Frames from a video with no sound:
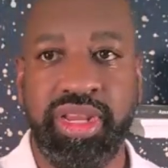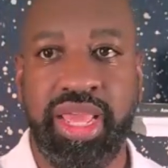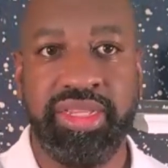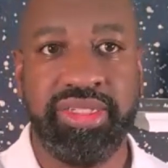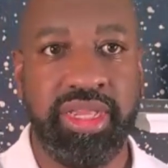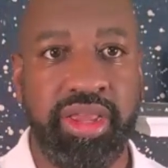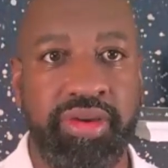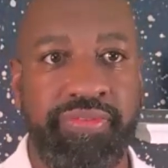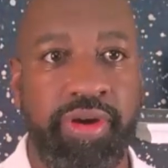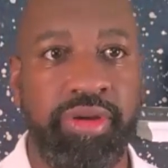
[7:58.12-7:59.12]
is
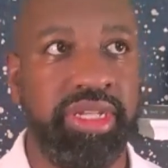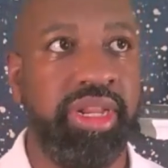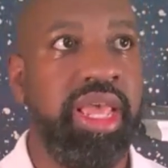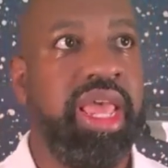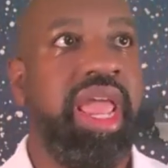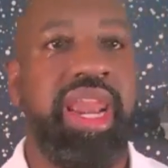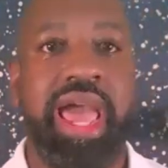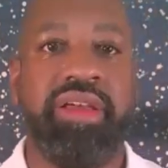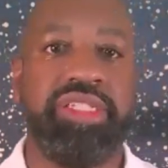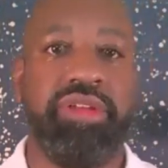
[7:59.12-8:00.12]
frozen.
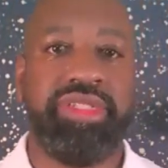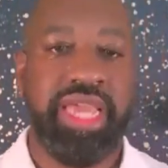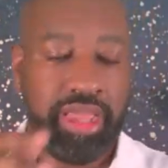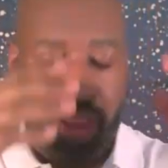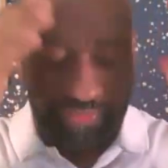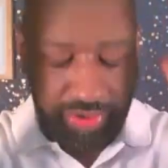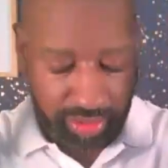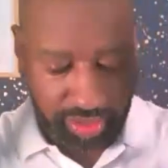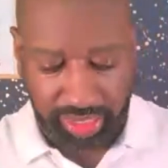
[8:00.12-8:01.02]
Anyhow, so take off your